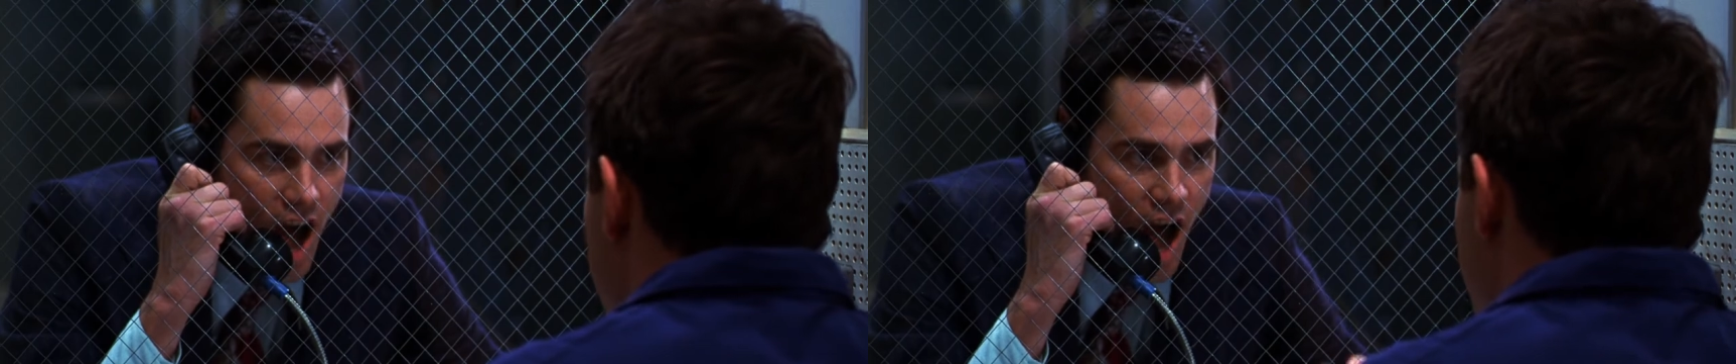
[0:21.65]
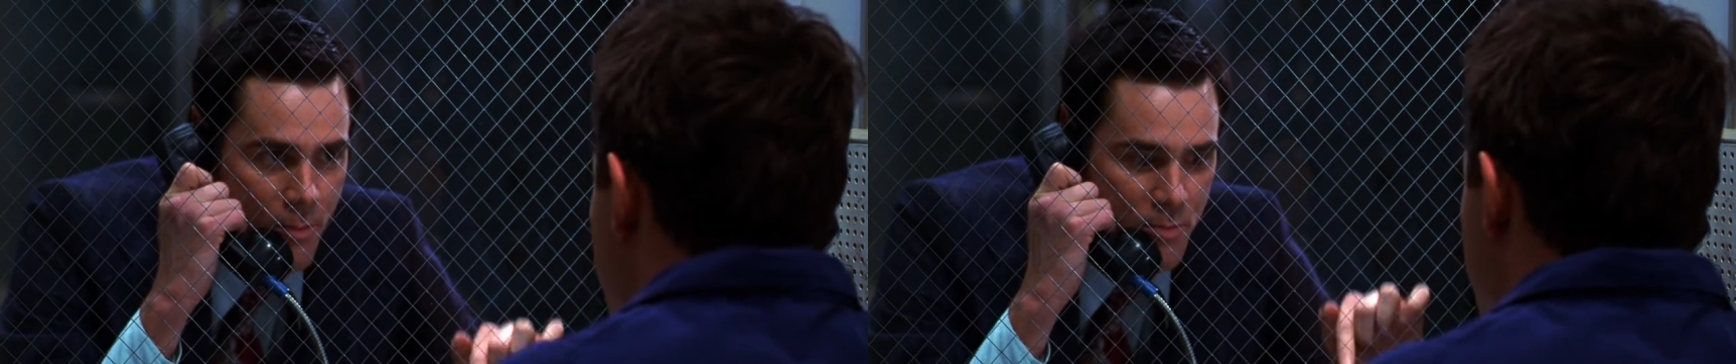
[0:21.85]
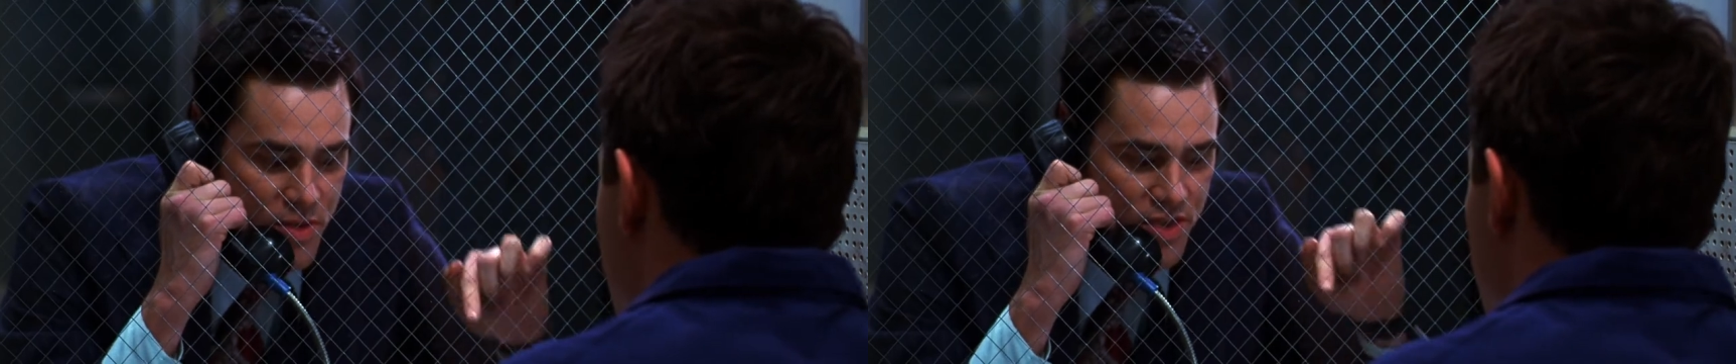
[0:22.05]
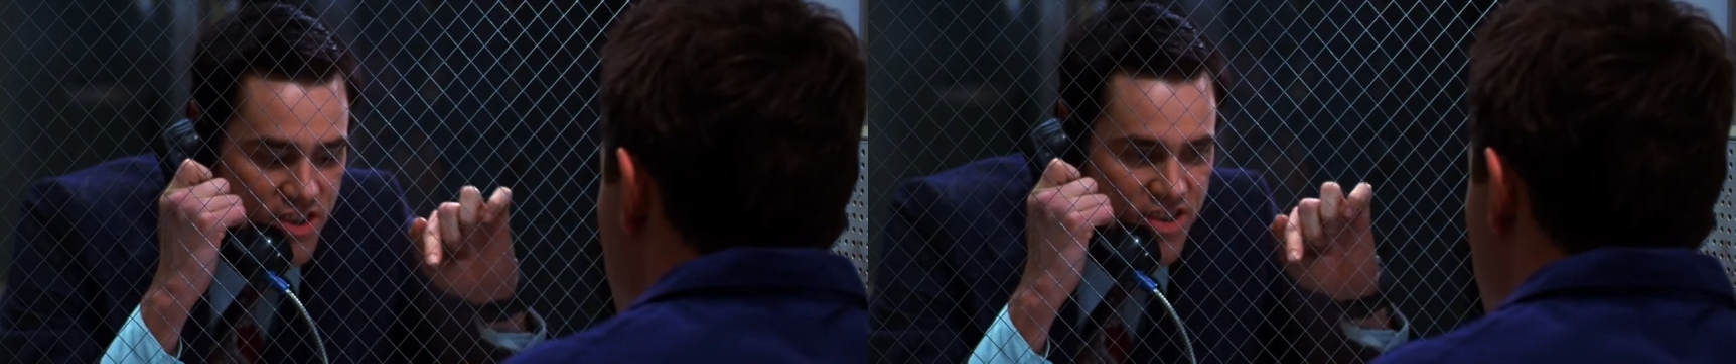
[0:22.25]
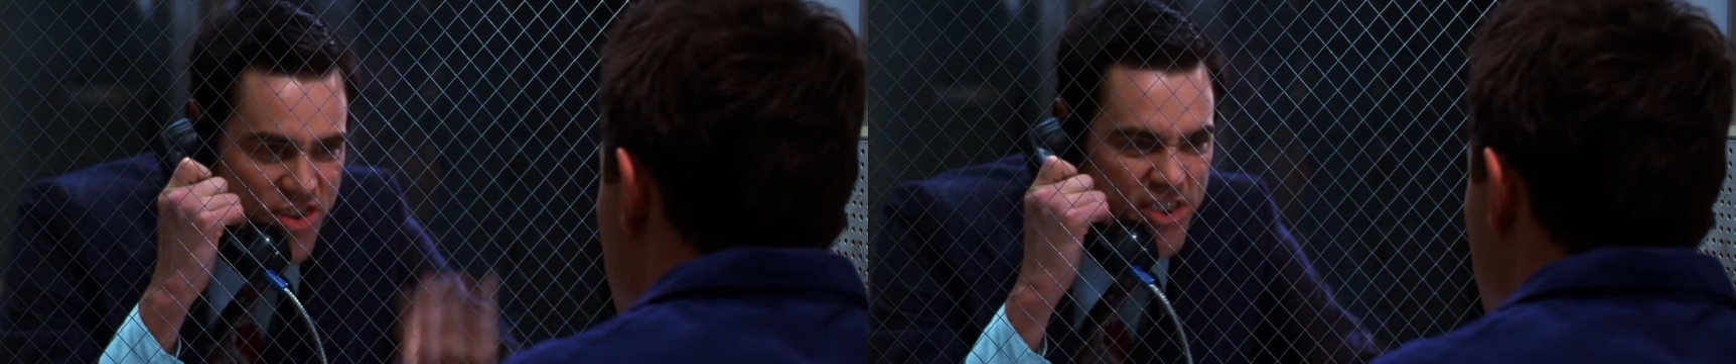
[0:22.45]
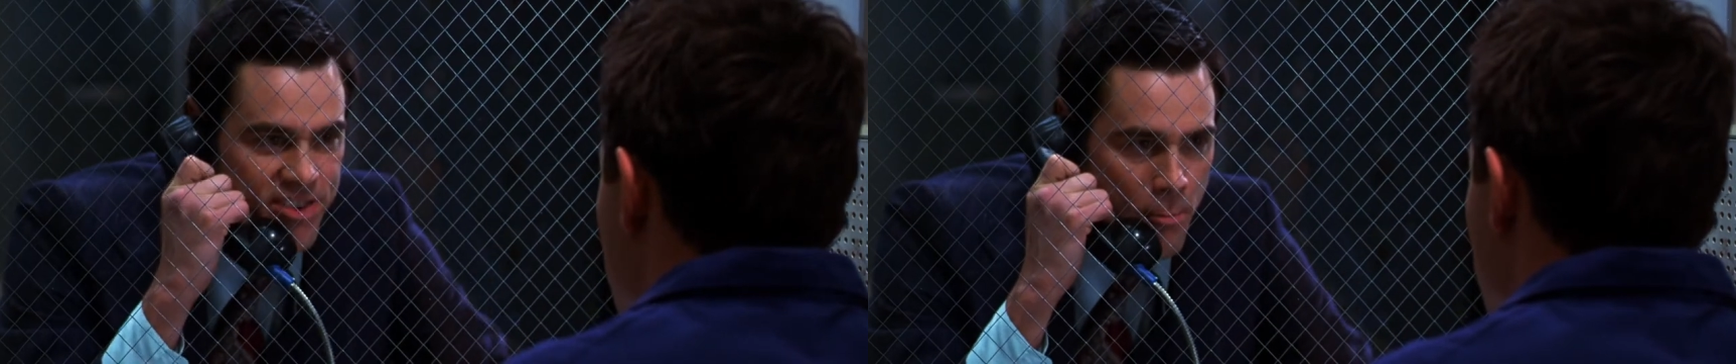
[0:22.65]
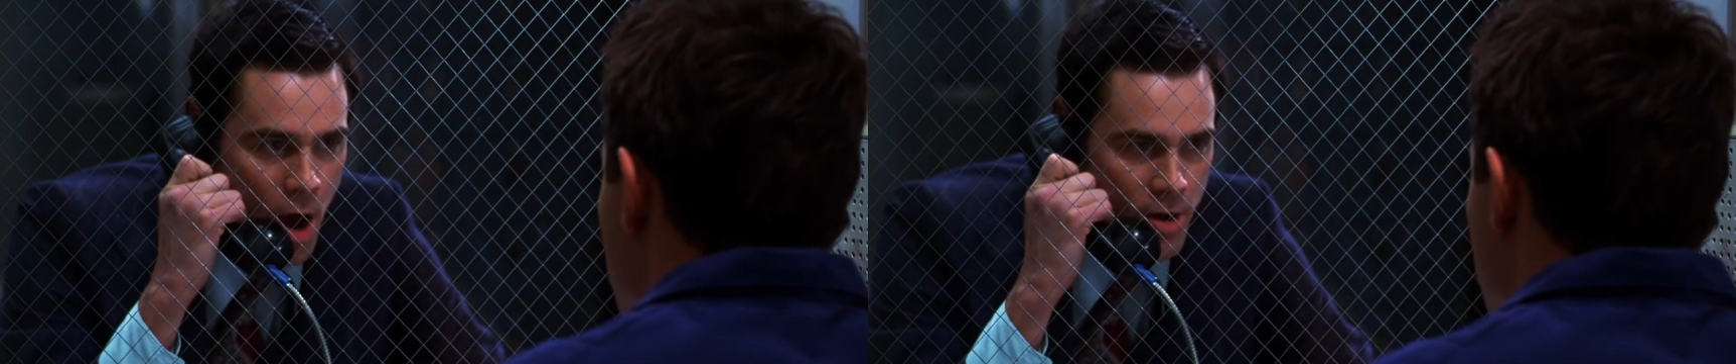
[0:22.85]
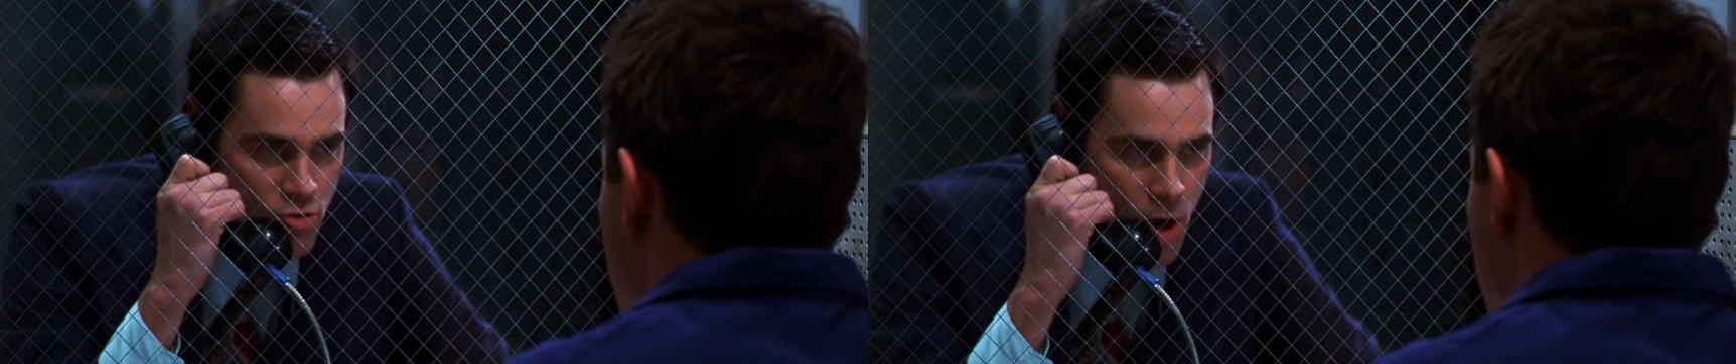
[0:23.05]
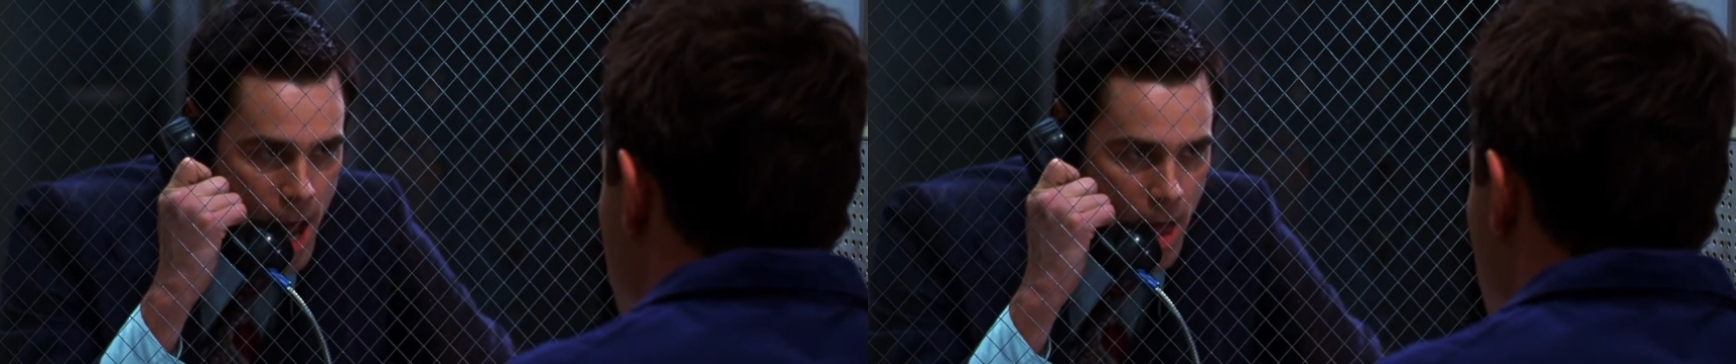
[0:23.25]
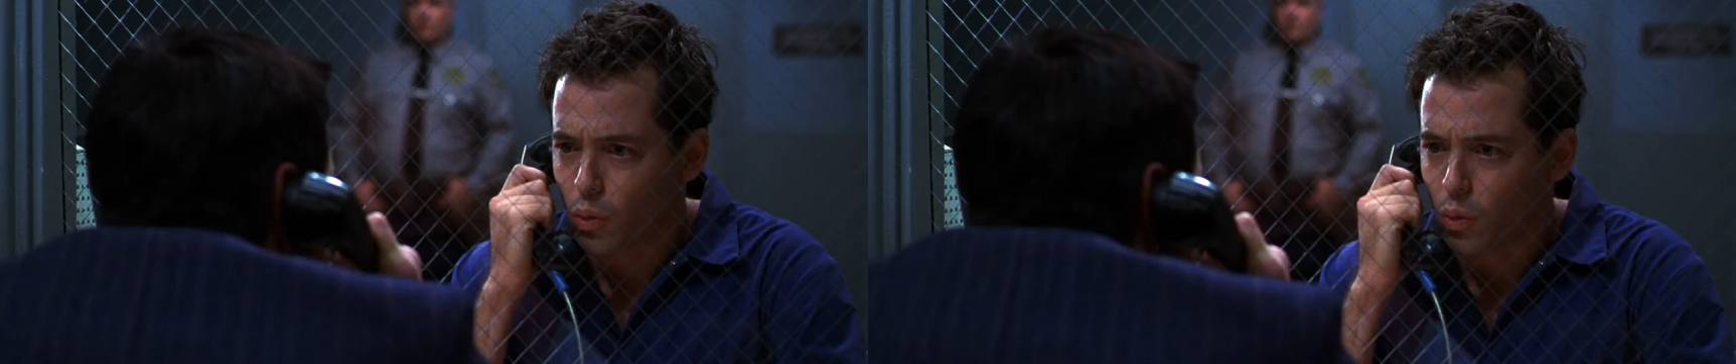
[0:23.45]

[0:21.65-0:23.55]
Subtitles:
I'll put the system on trial.